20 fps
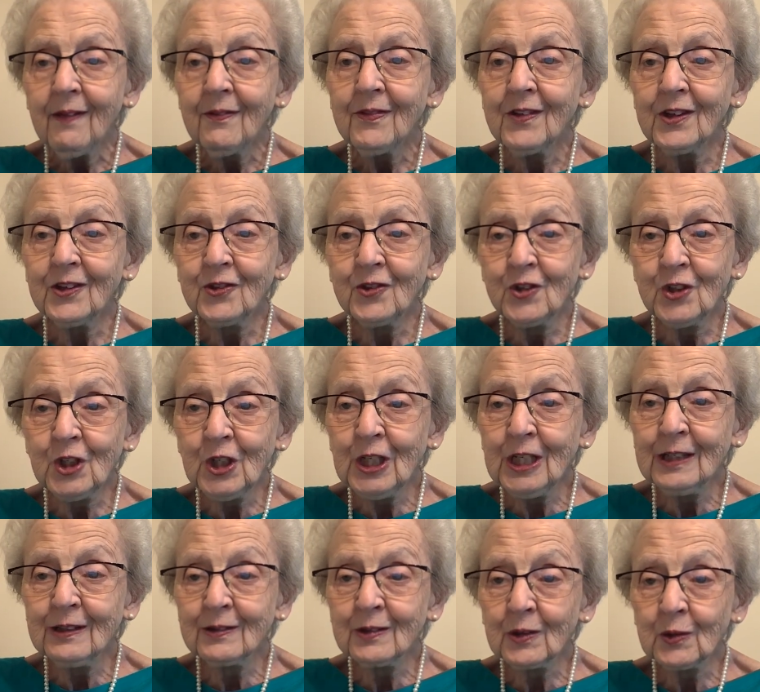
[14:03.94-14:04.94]
that
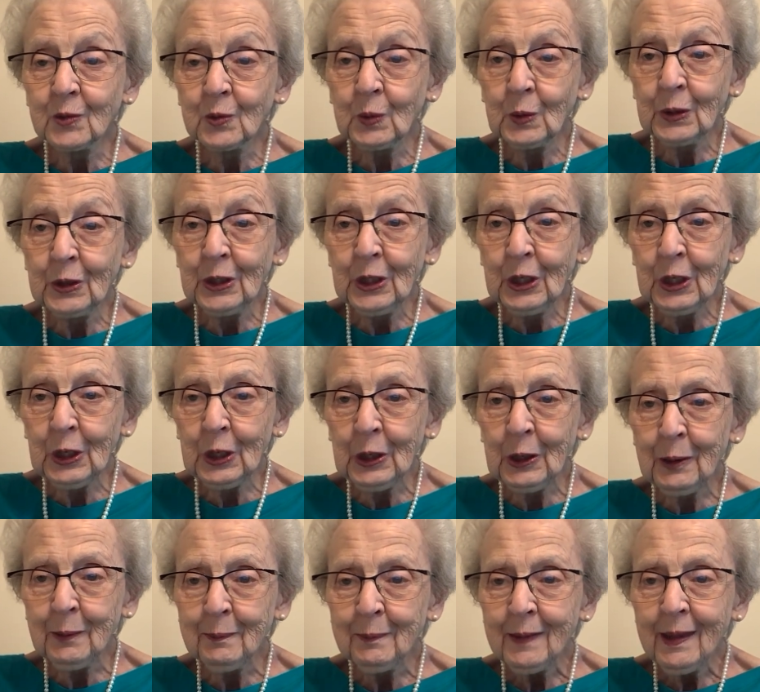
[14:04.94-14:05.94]
Jesus would
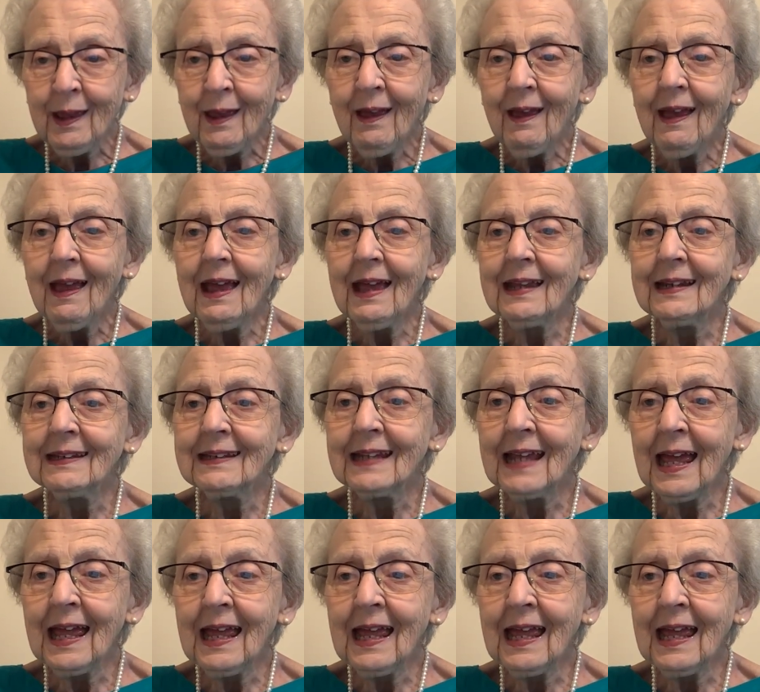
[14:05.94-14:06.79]
come and